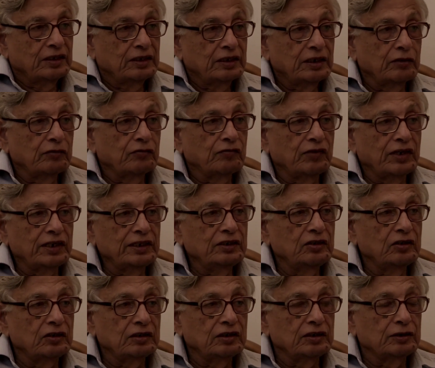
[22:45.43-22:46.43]
Now, why
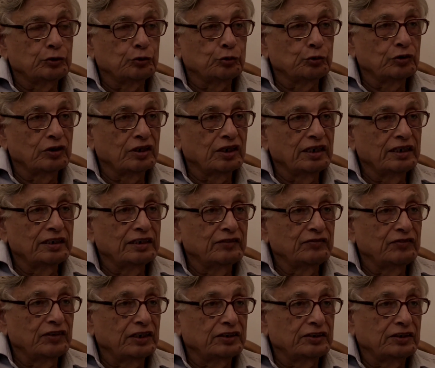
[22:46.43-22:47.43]
not a Shudra and a
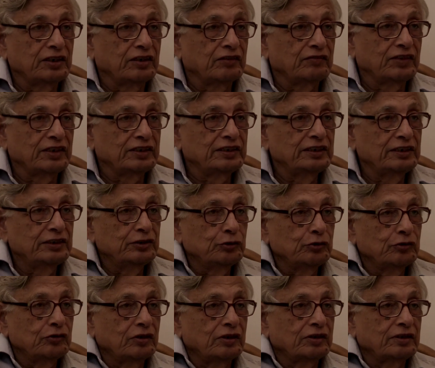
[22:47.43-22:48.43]
Vaishya? Why he
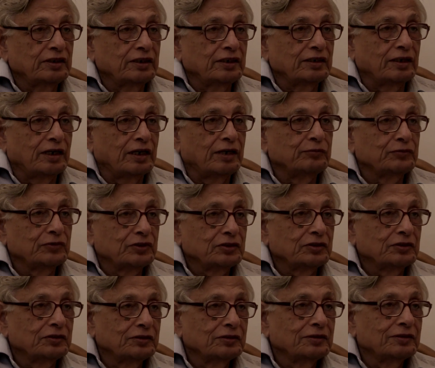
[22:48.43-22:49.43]
should not take
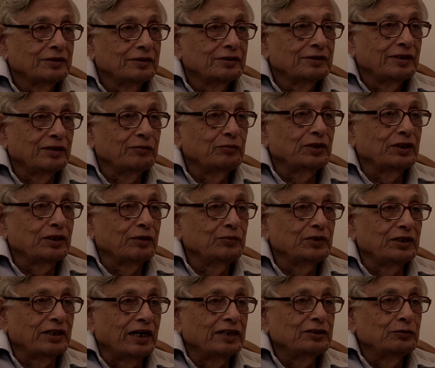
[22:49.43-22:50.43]
arms and become
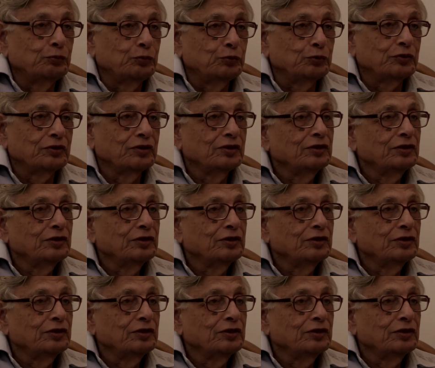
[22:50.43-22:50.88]
a Rajput?